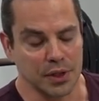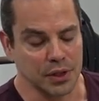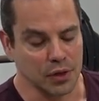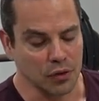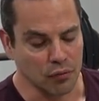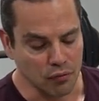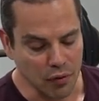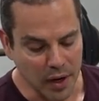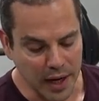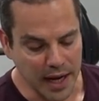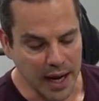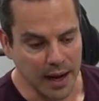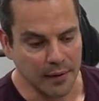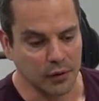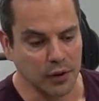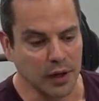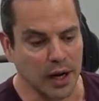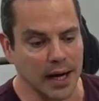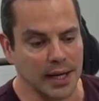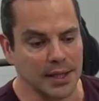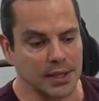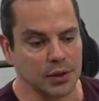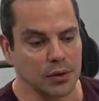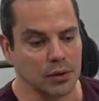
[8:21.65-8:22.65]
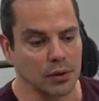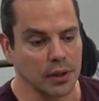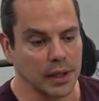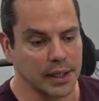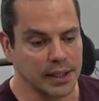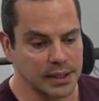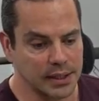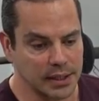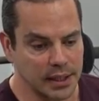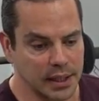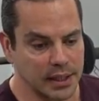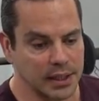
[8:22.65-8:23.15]
So right after high school, I
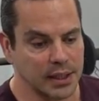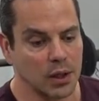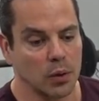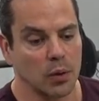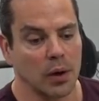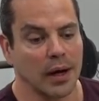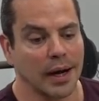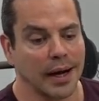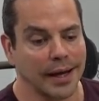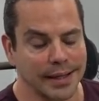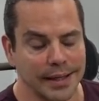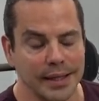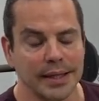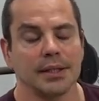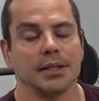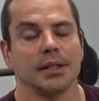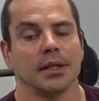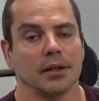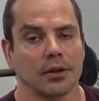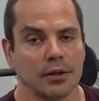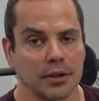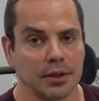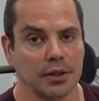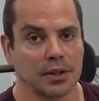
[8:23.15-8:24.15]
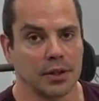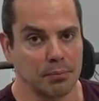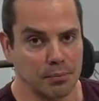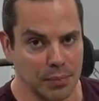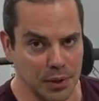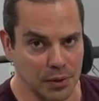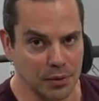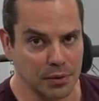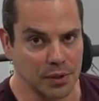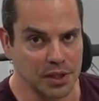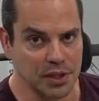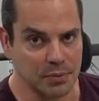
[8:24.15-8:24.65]
said, you know what, I need to learn
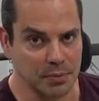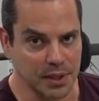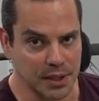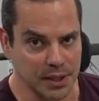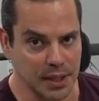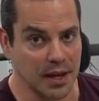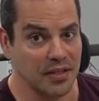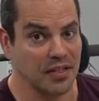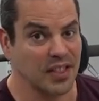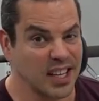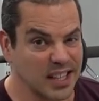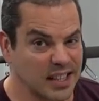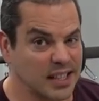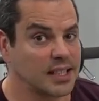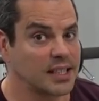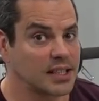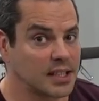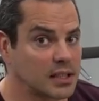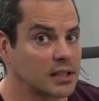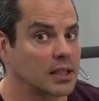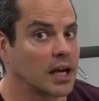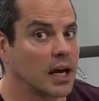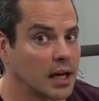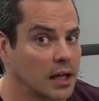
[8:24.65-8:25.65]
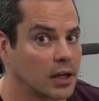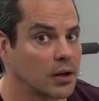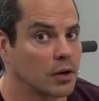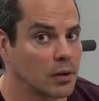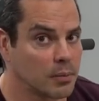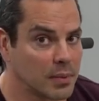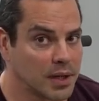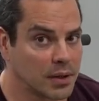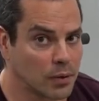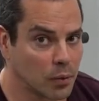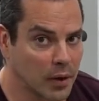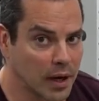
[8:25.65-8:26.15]
computers because I think this is kind of going to
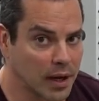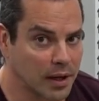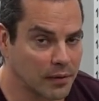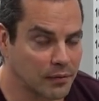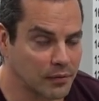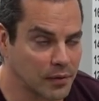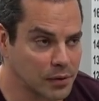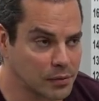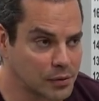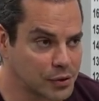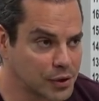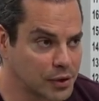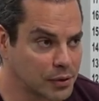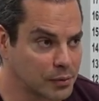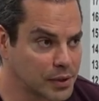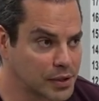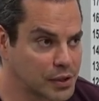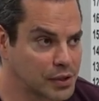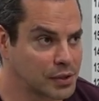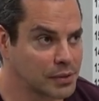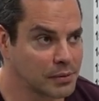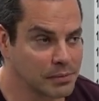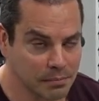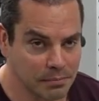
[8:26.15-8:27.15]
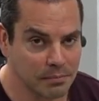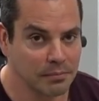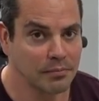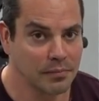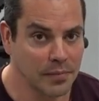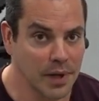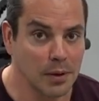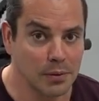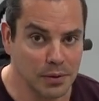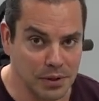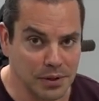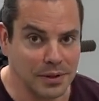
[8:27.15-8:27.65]
be the way of the future, which
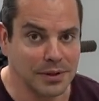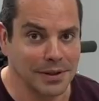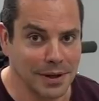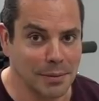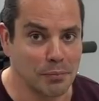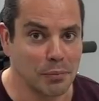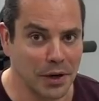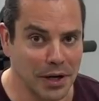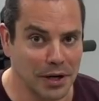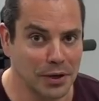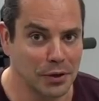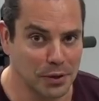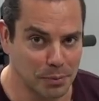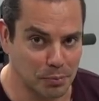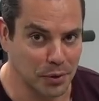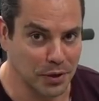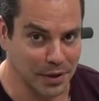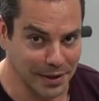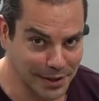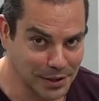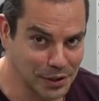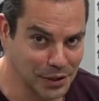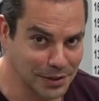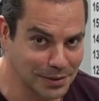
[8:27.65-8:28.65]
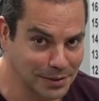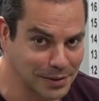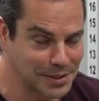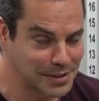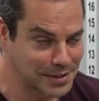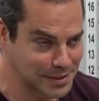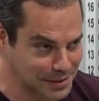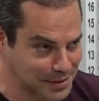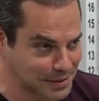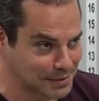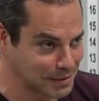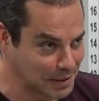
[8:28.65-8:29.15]
that was a pretty good prediction
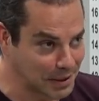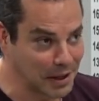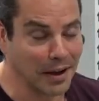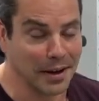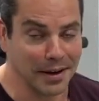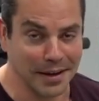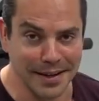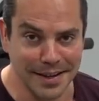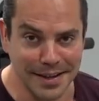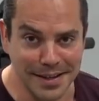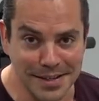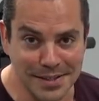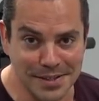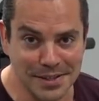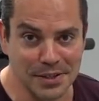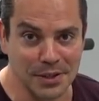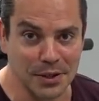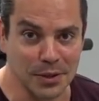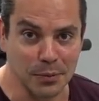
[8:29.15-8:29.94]
because it kind of is.